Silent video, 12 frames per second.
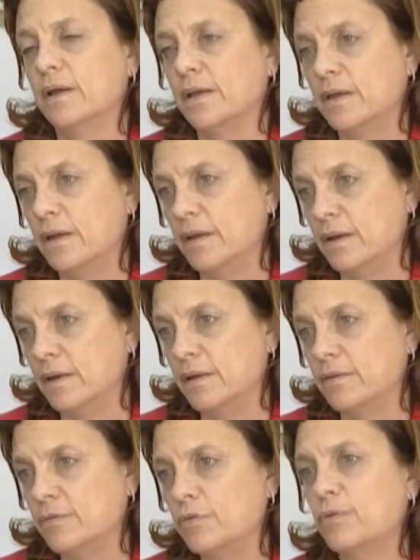
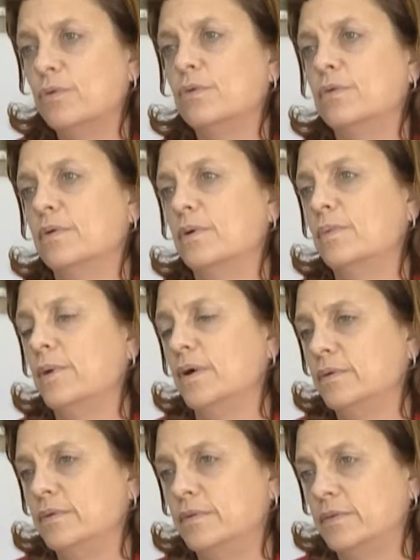can talk
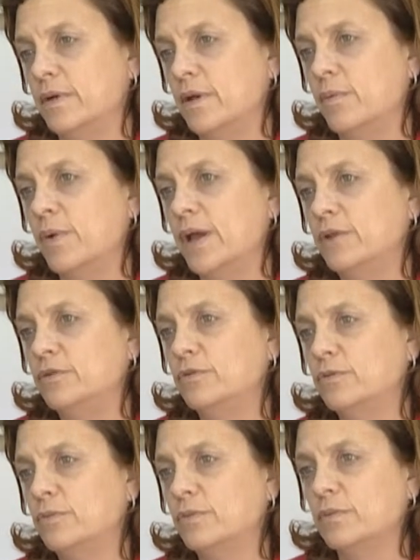about a way
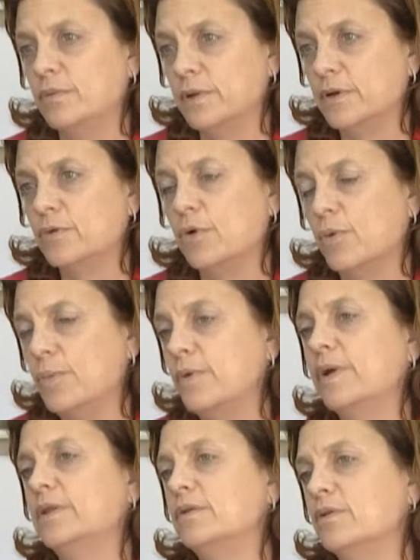to
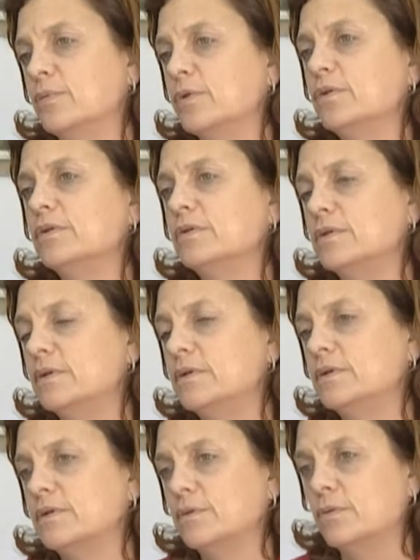incorporate the community in
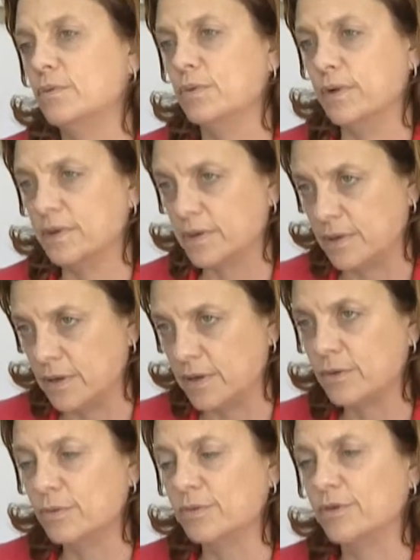the school and then
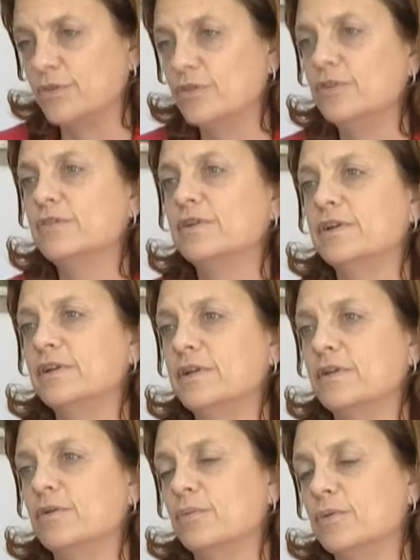include the children in
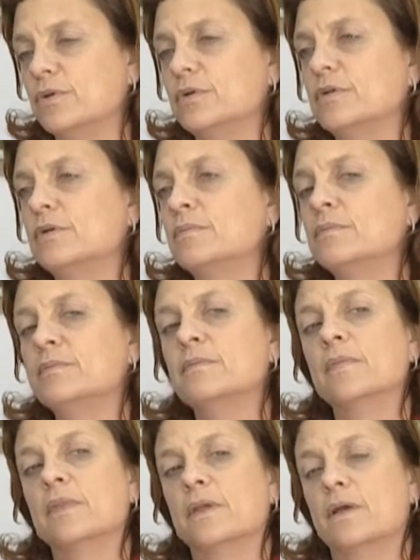that community,
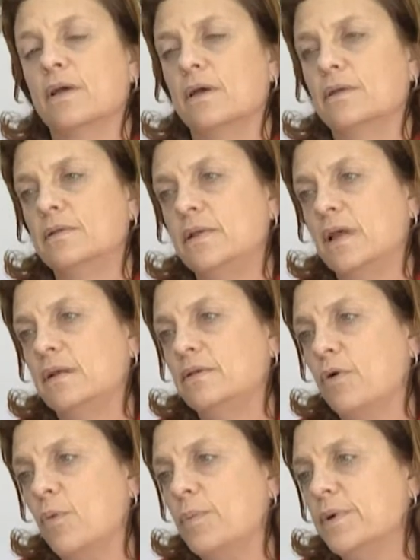that
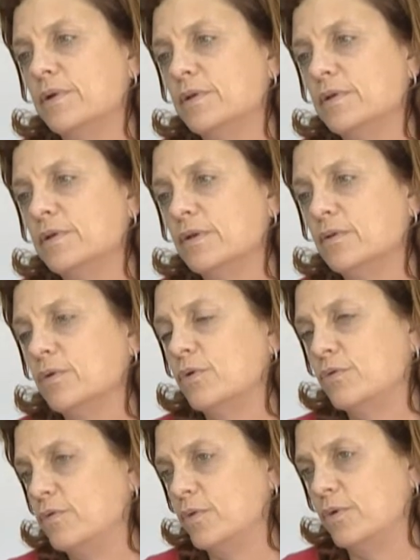opens the
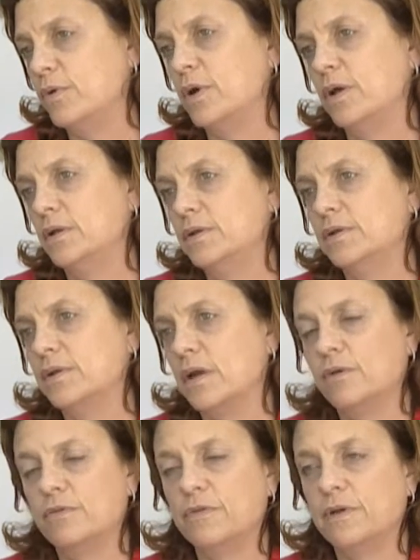door for this
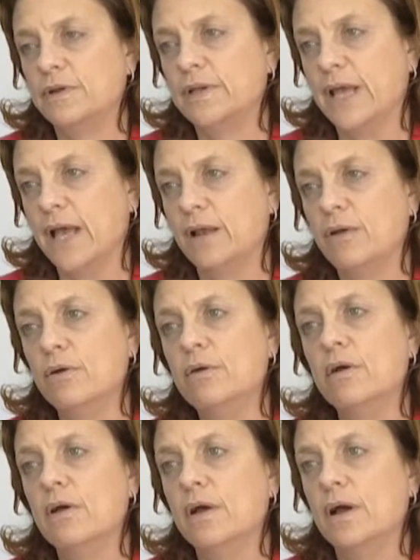kind of
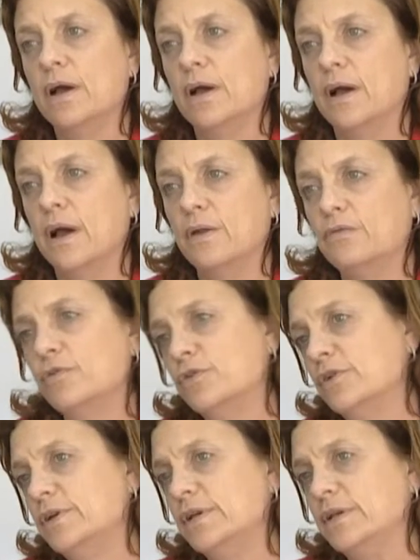dialogue.
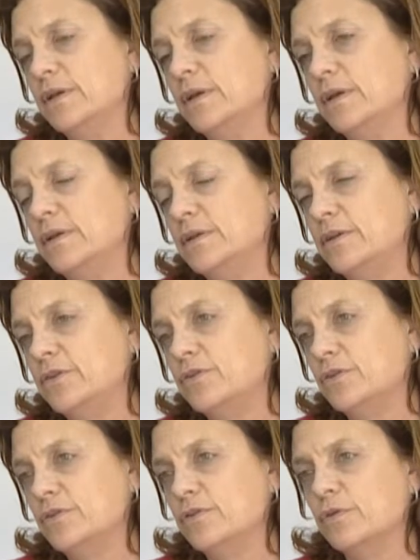Unfortunately, the
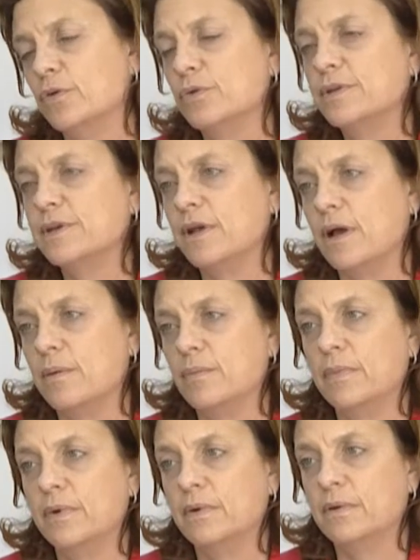teachers don't come